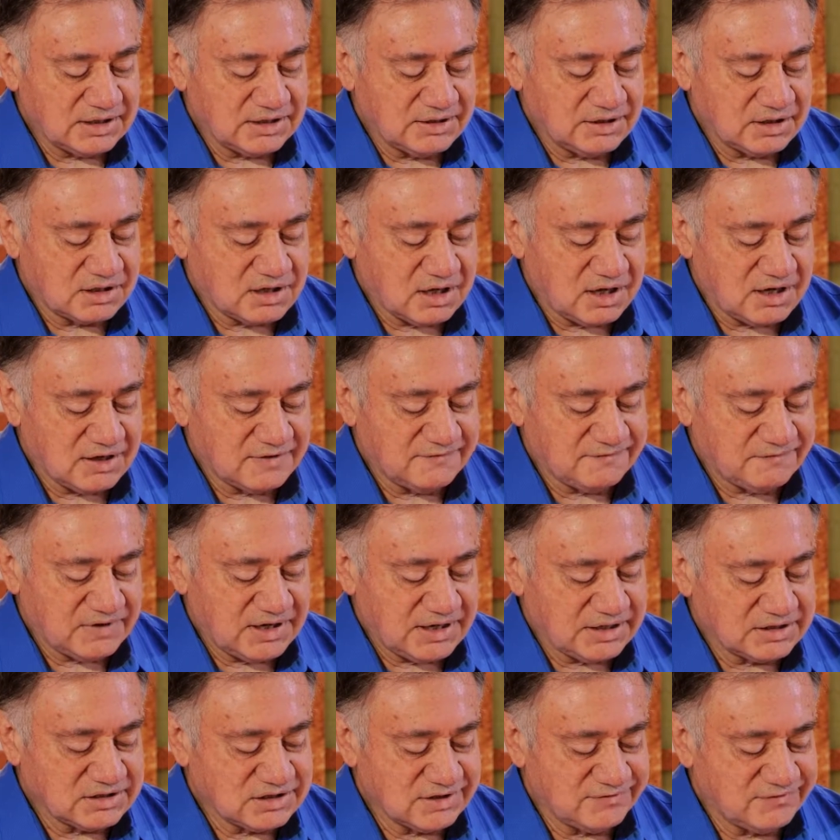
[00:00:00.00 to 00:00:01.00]
in the
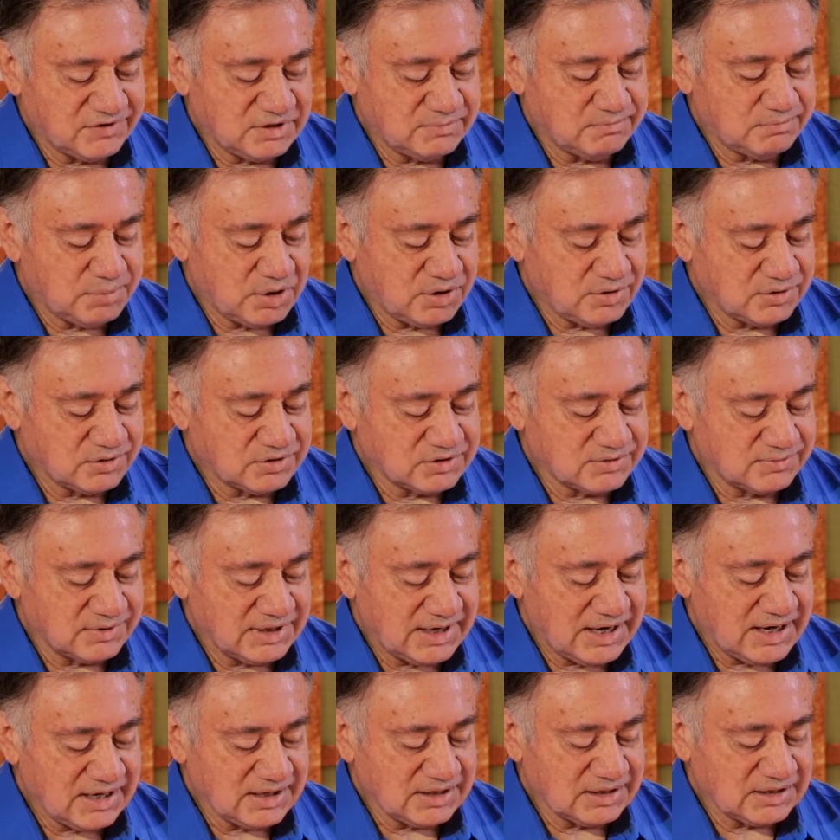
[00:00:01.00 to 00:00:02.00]
confines of imposed
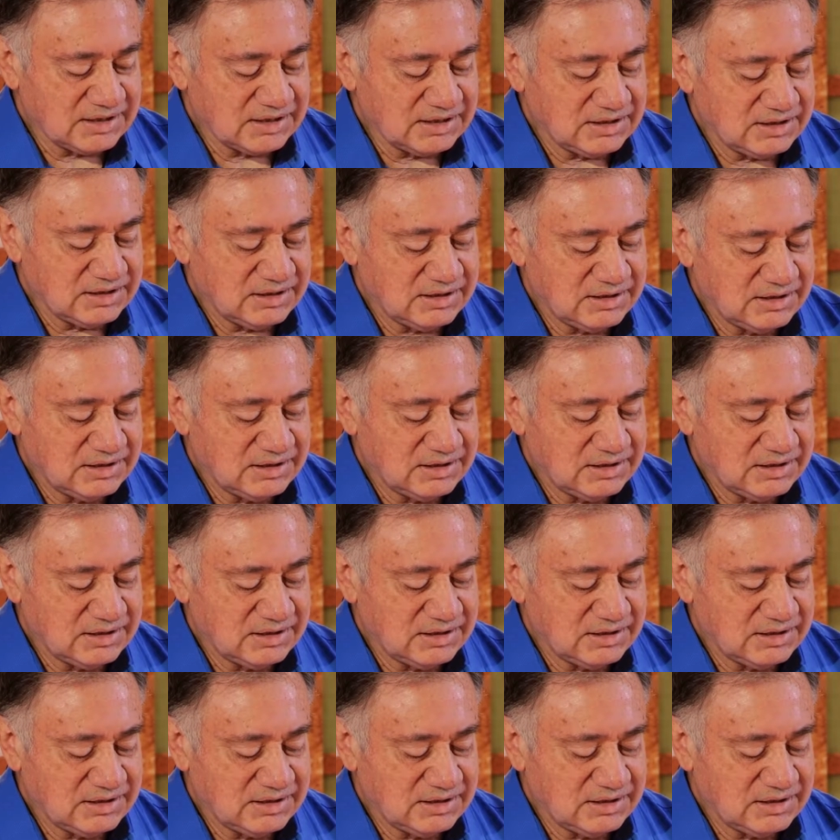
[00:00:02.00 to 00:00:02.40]
reality,